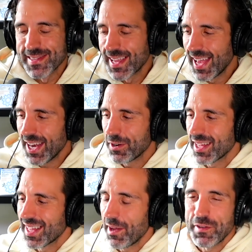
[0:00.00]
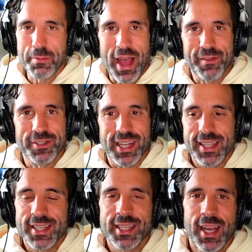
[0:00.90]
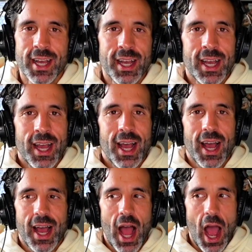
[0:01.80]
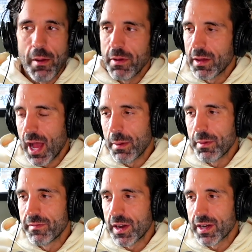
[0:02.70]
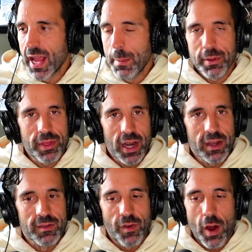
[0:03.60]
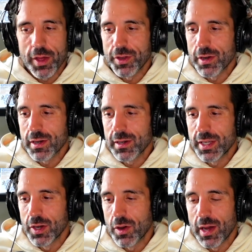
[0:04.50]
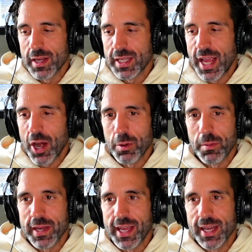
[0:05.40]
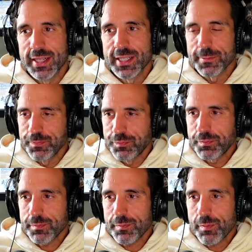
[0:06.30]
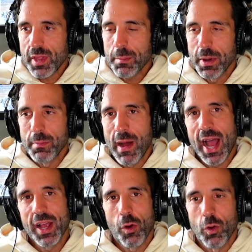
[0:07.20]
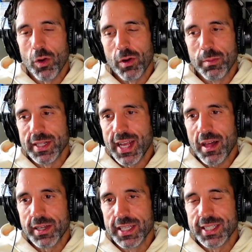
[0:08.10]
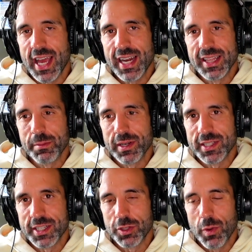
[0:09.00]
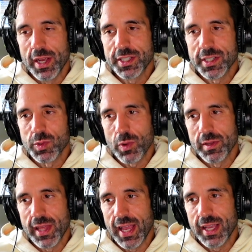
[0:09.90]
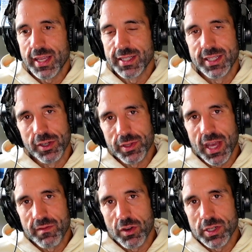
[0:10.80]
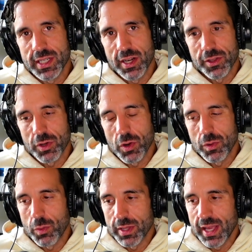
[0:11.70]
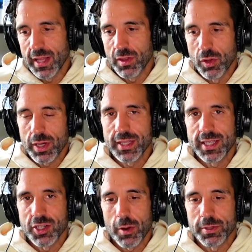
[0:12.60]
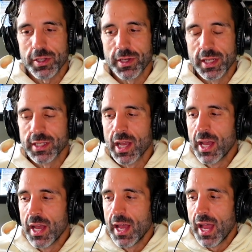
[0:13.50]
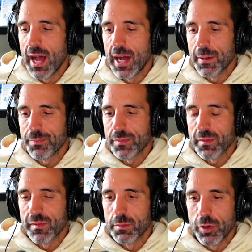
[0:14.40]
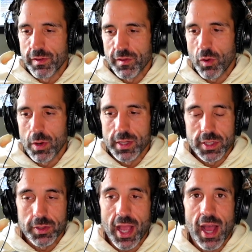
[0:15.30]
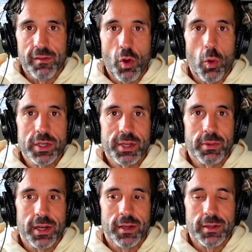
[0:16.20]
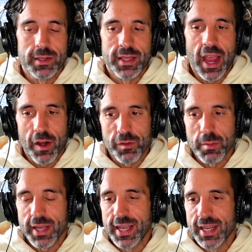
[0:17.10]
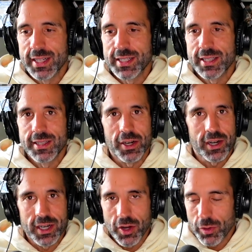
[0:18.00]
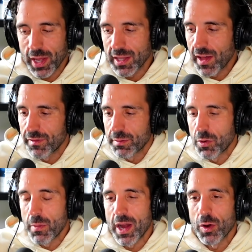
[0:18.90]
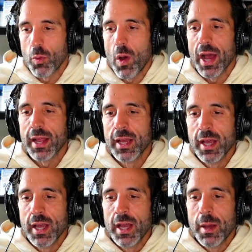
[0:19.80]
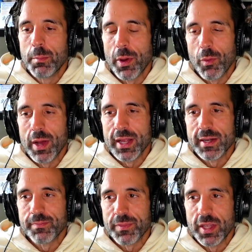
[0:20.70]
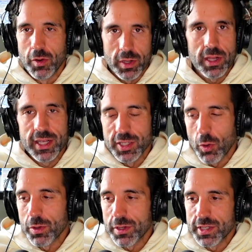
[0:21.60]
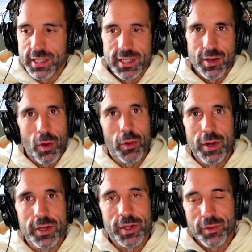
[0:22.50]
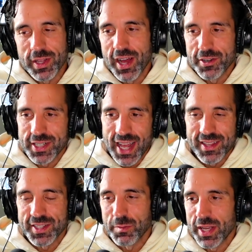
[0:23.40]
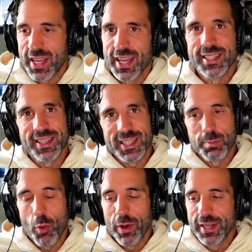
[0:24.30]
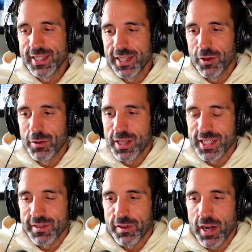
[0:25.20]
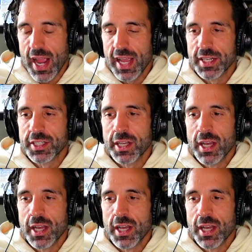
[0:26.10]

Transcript: I don't, I feel bad for saying this. I'm a, I'm a very empathetic father. You know, I care about my kids, but my whole mentality is getting them in situations where they can deal with adversity on their own, where they look at these opportunities, um, moving forward. And so, yeah, of course I'm going to care for my kids. They're going to know that I love them no matter what, But when, you know, and Clea's older, she's the only one who can really understand this of my kids at this point, you know, because of her age.